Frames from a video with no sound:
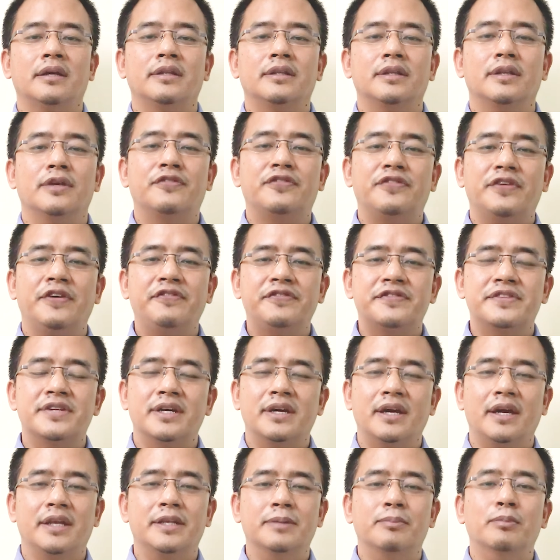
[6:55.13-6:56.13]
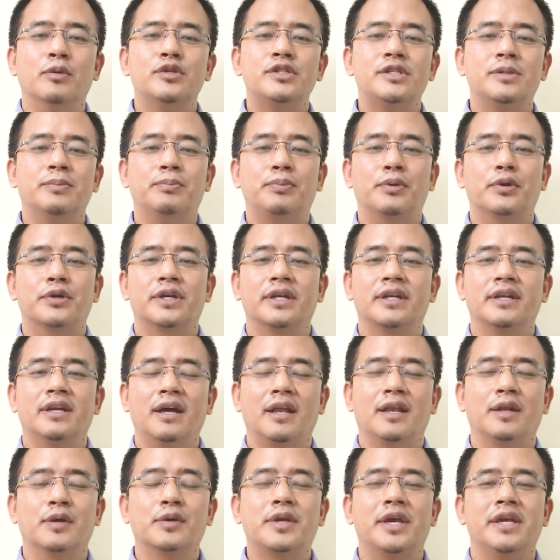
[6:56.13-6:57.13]
The fifth and the most important
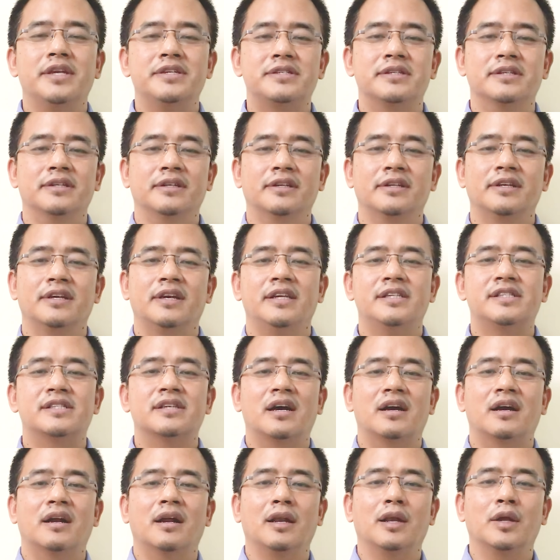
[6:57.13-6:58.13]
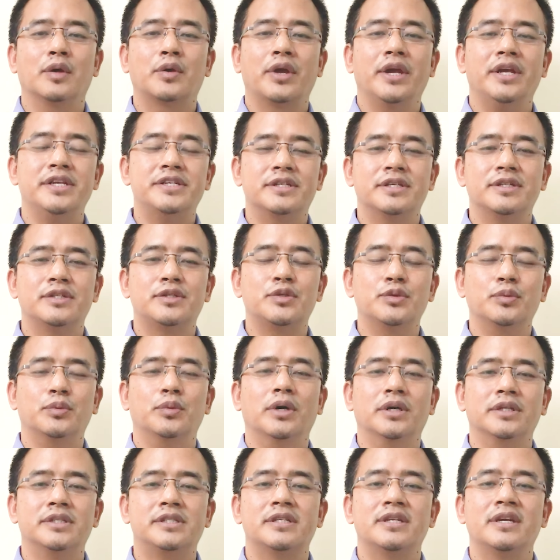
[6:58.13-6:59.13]
allocation is our allocation
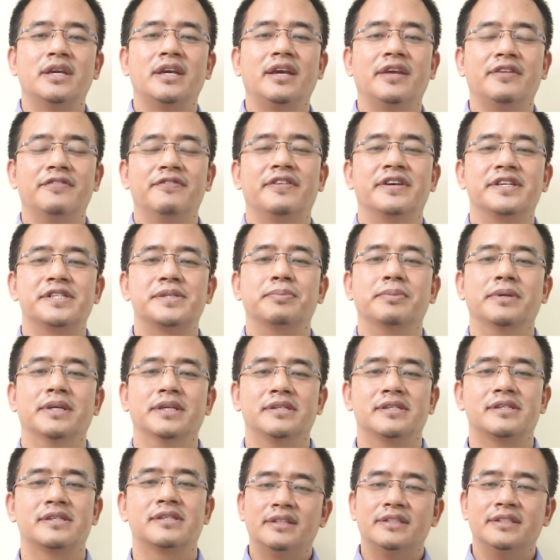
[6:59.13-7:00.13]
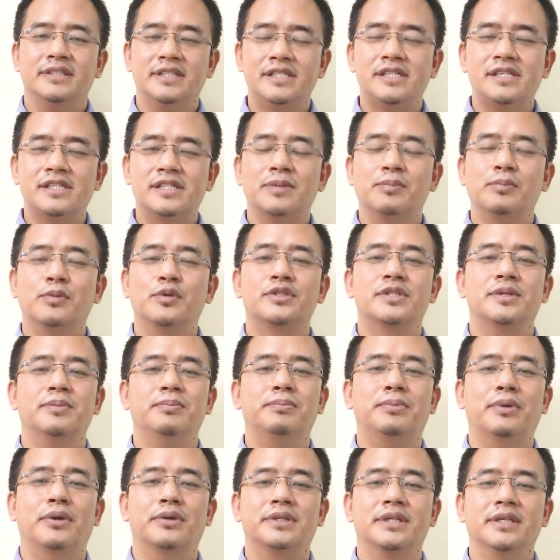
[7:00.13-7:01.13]
towards investments. This is the most
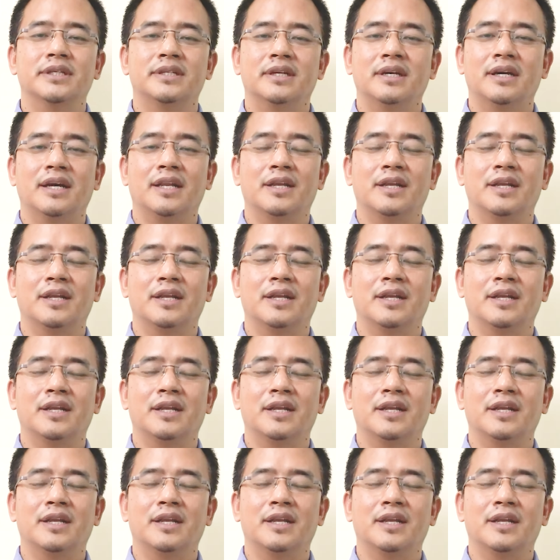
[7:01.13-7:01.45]
important